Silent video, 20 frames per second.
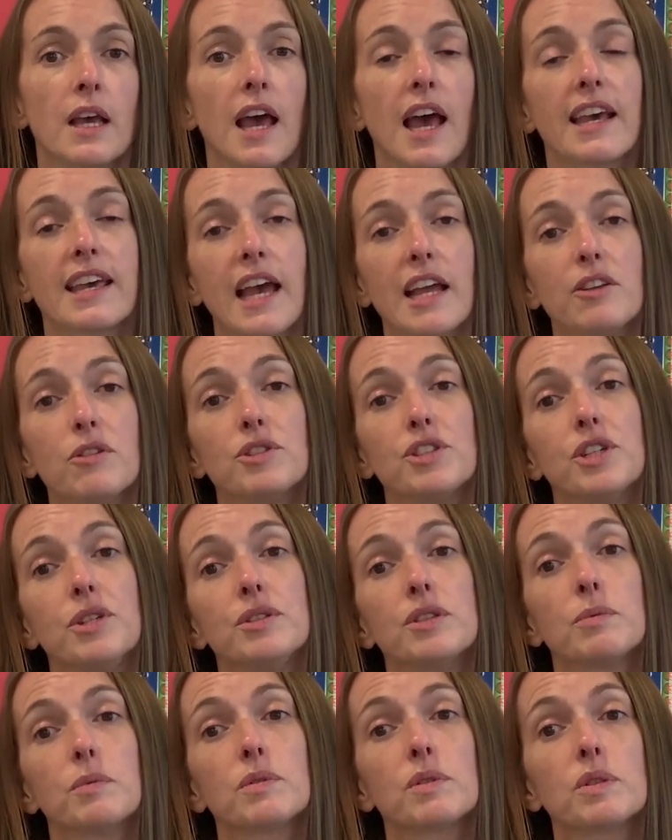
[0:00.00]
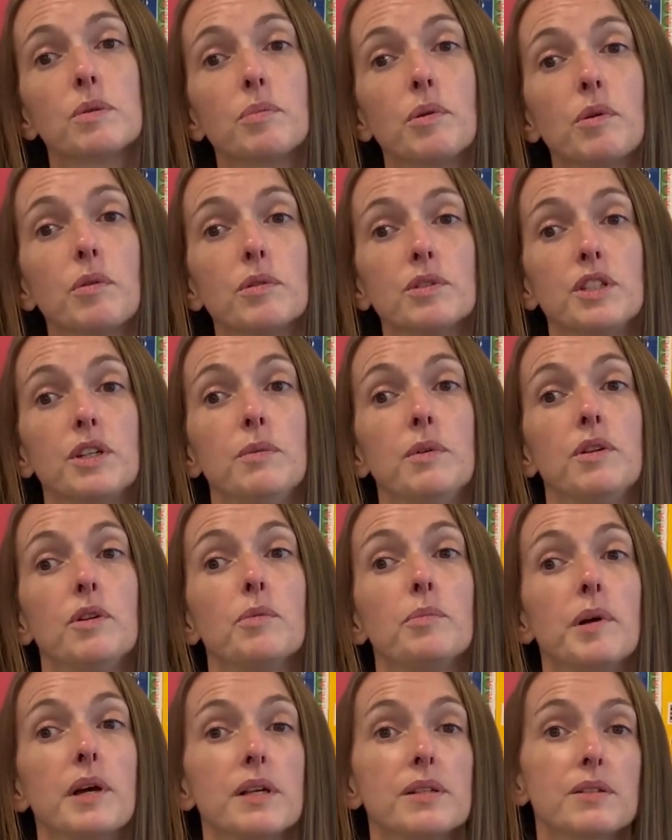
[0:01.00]
Again, your tutor will support you with your
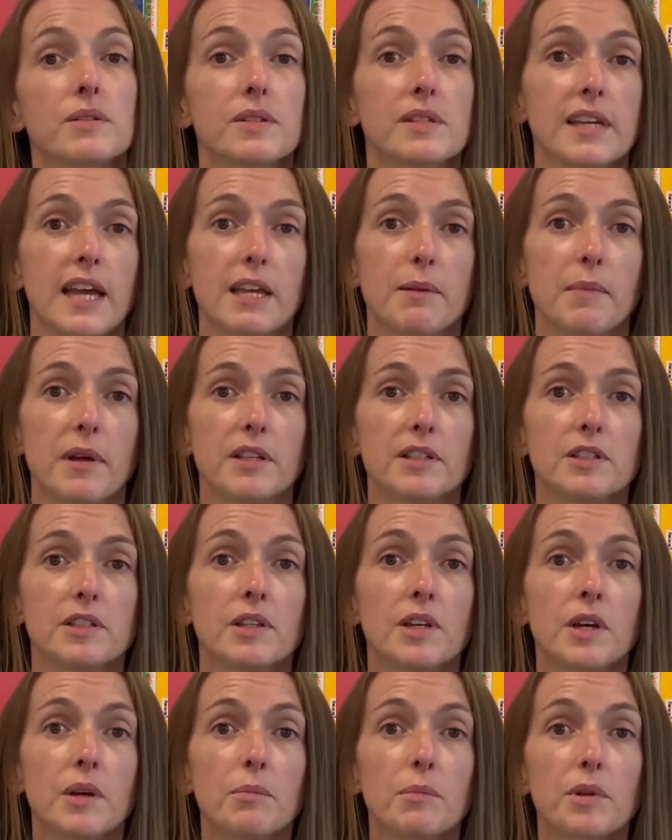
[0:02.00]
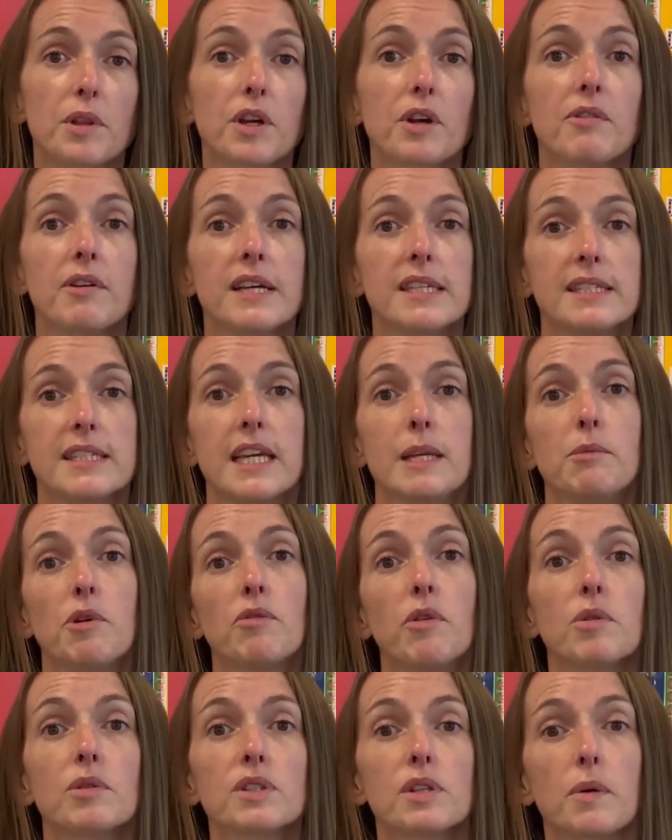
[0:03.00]
personal statement, but the careers team
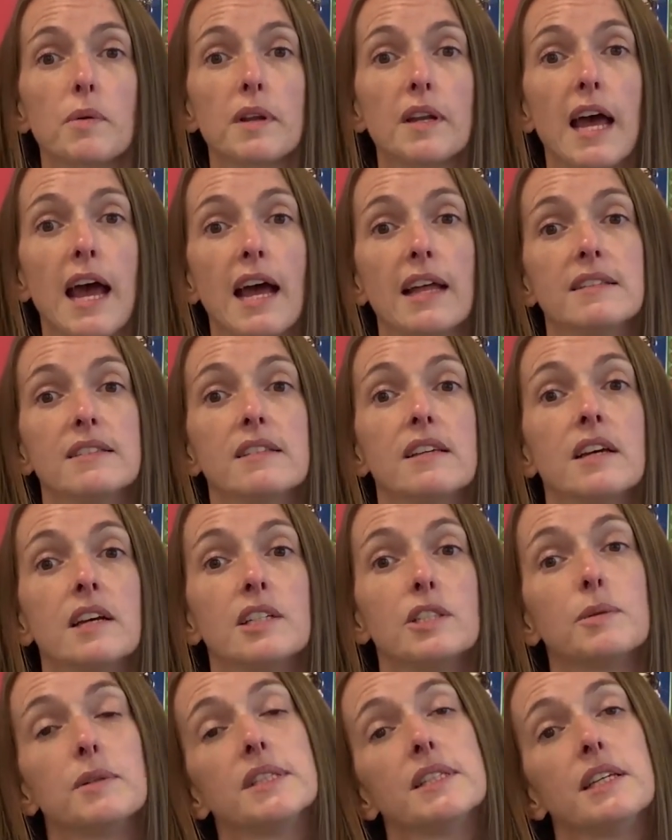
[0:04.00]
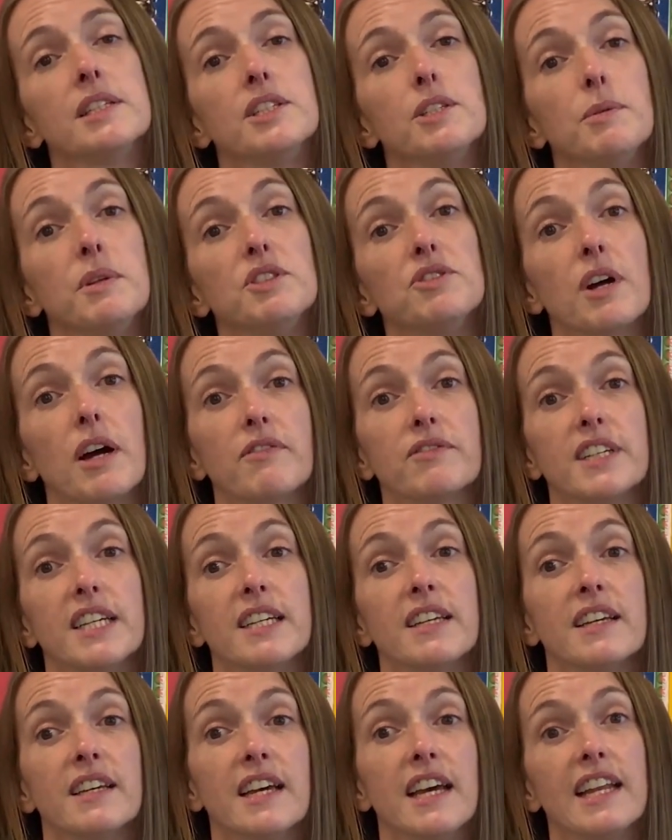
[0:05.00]
are also on hand to assist you with
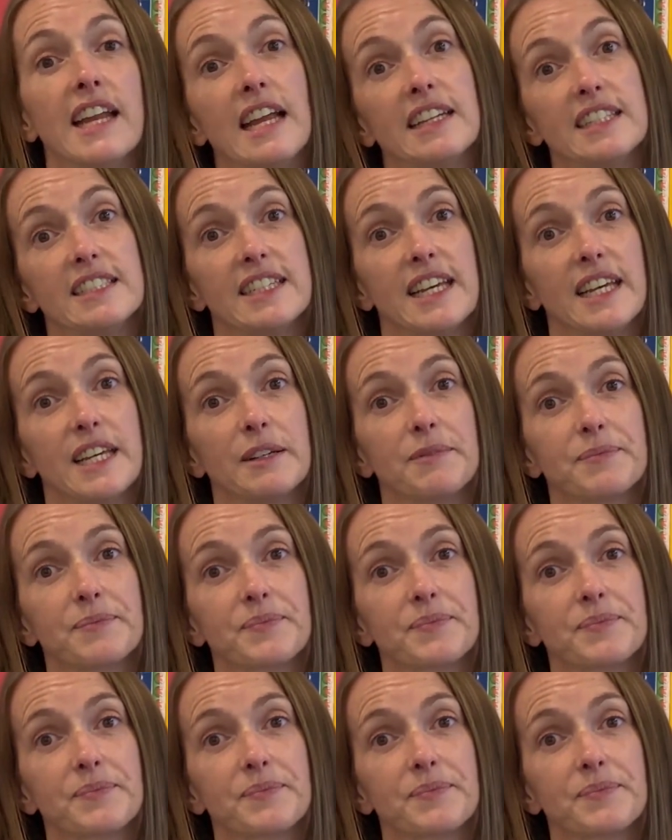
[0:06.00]
drafting and editing.